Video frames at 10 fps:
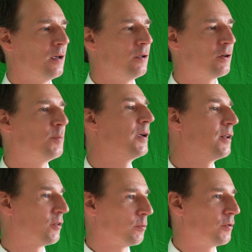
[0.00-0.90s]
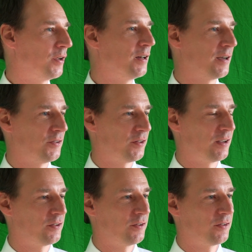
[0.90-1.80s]
begin to routinize
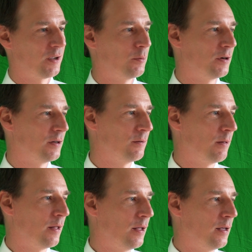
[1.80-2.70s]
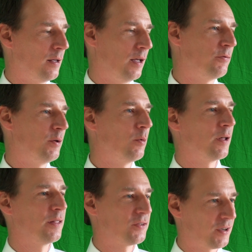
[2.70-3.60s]
things and say, well, if you
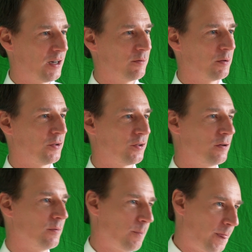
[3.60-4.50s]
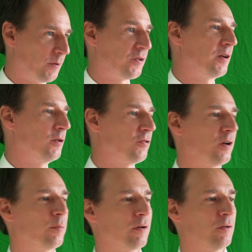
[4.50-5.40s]
want this kind of a result, here's how you should
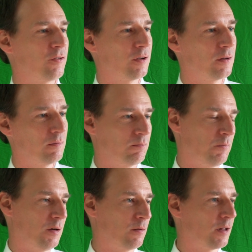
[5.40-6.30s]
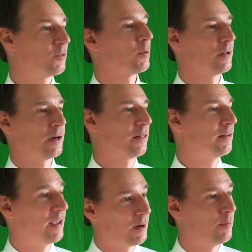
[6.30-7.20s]
approach it. You know, that's where a lot of the
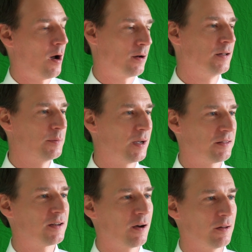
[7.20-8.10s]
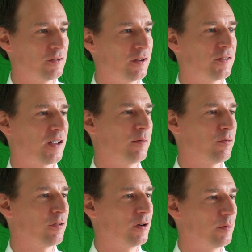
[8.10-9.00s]
data modeling methodologies came
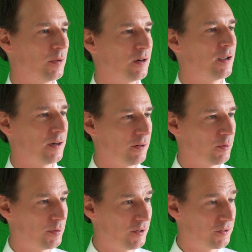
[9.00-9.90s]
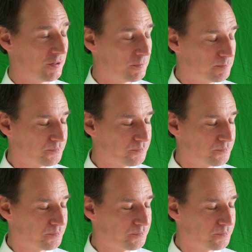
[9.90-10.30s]
from and other pieces.